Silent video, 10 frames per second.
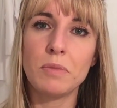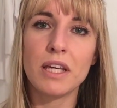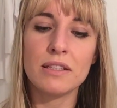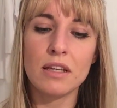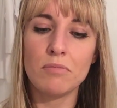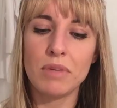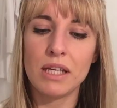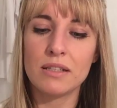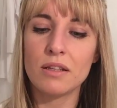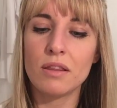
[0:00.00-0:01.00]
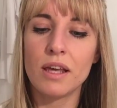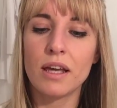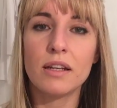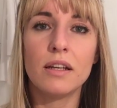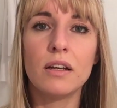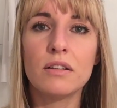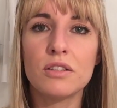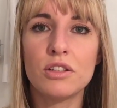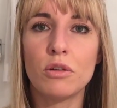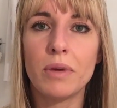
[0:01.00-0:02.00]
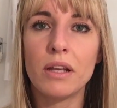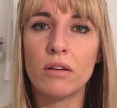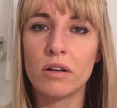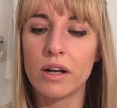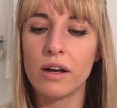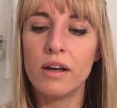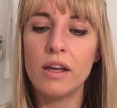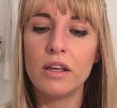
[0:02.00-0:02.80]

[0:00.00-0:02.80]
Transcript: because it means that they're going to last you a bit longer.